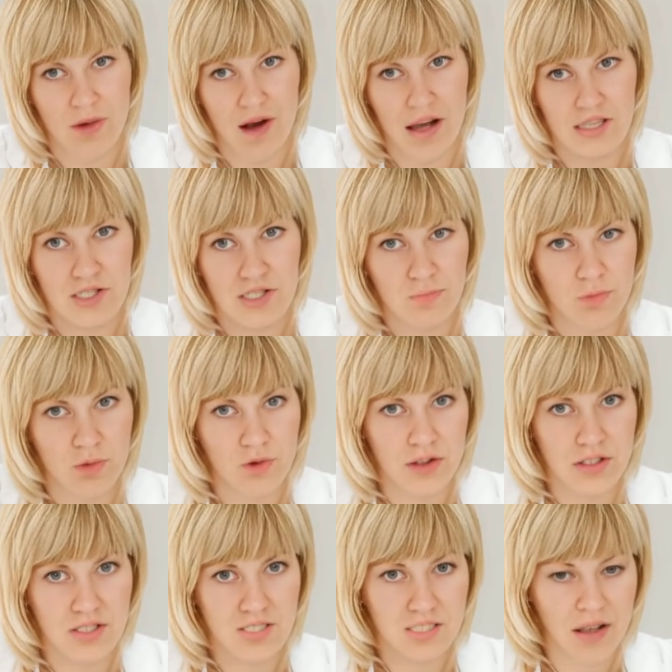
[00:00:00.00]

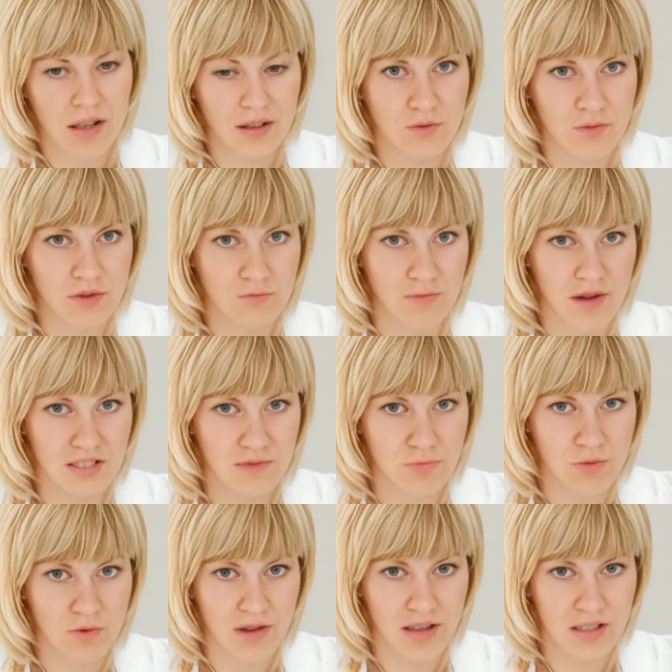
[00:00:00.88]
supports cellular
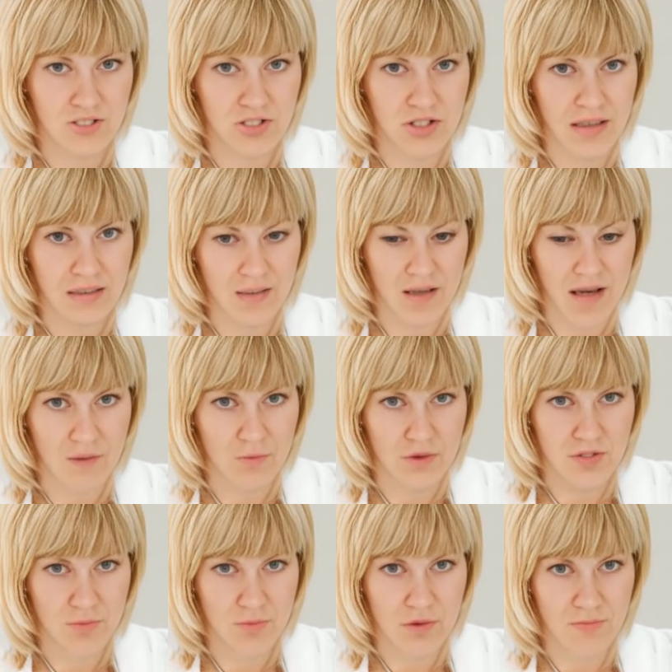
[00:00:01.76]
respiration,
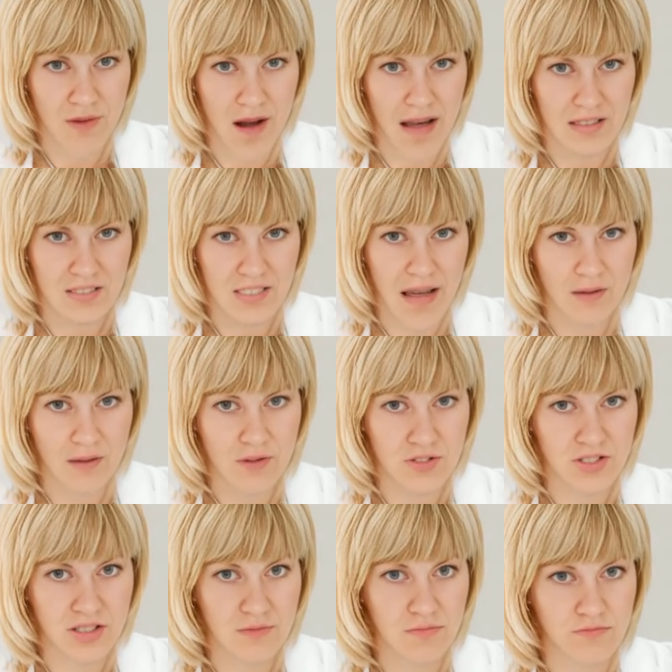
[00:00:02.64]
which provides
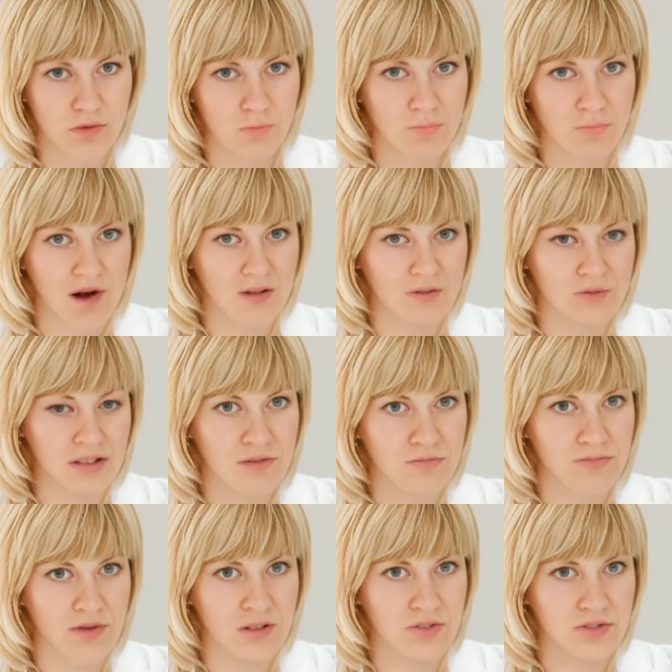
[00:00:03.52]
energy for bodily
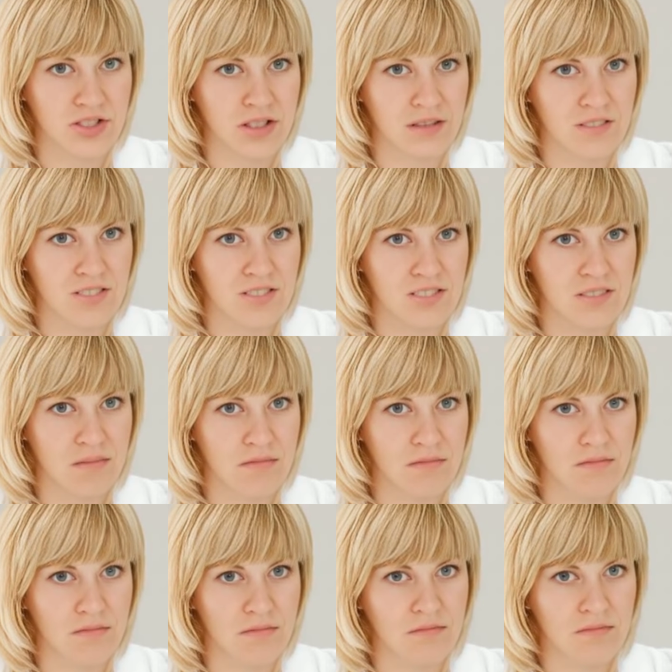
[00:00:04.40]
functions.
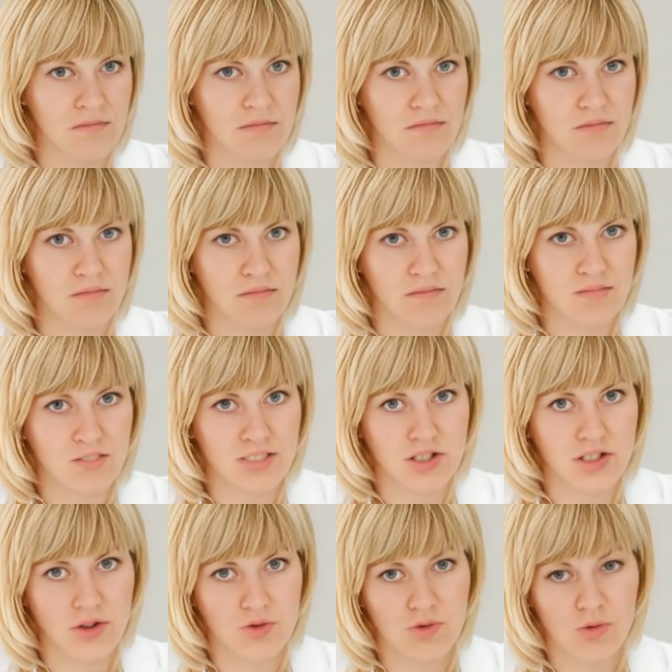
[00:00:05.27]

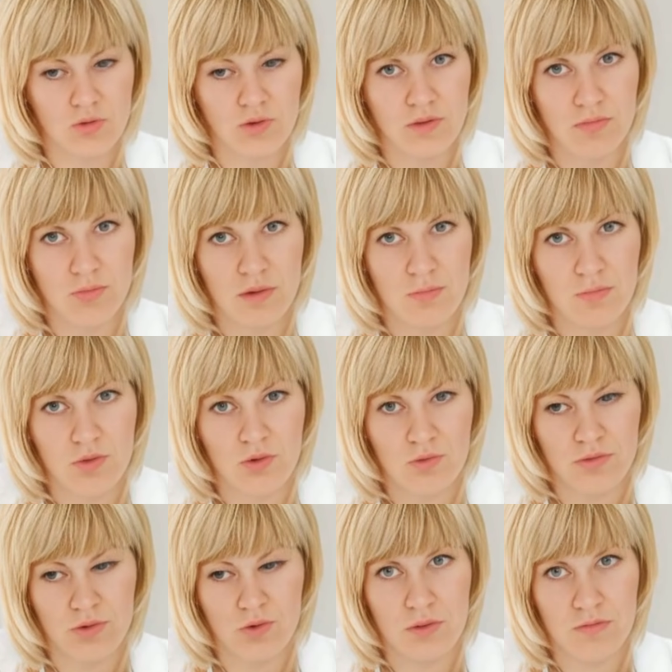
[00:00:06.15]
2.
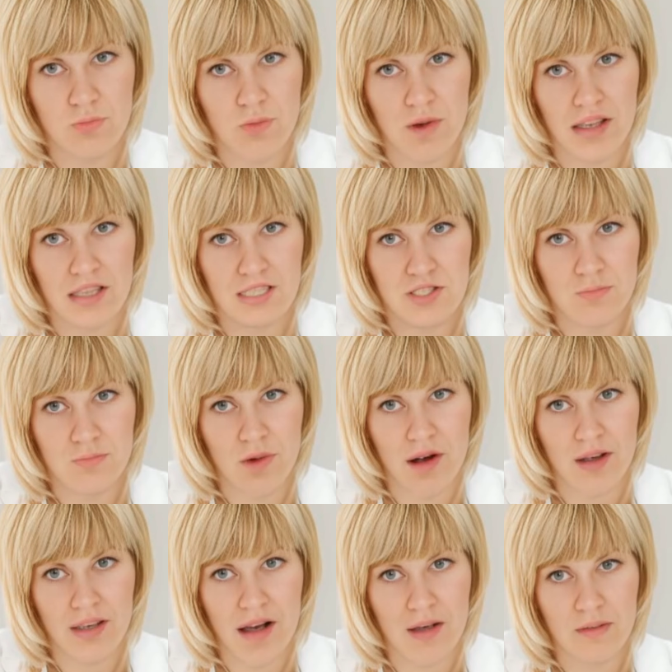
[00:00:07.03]
Removal of waste
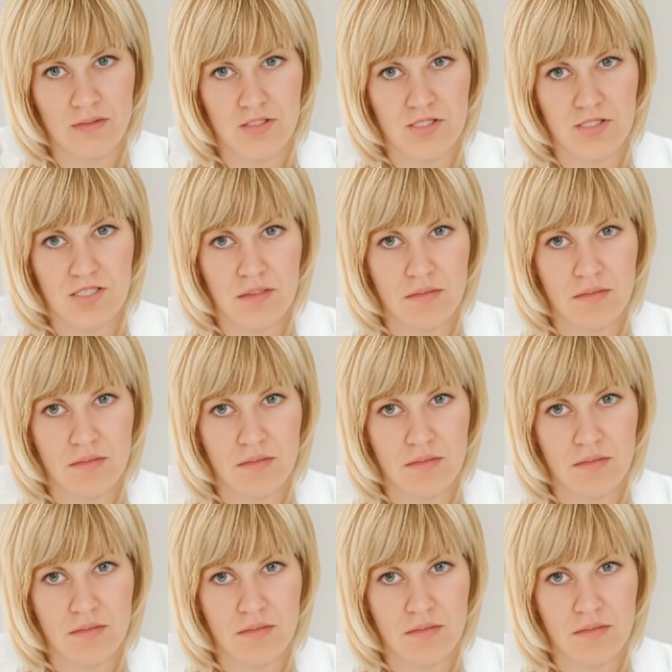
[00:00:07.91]
products.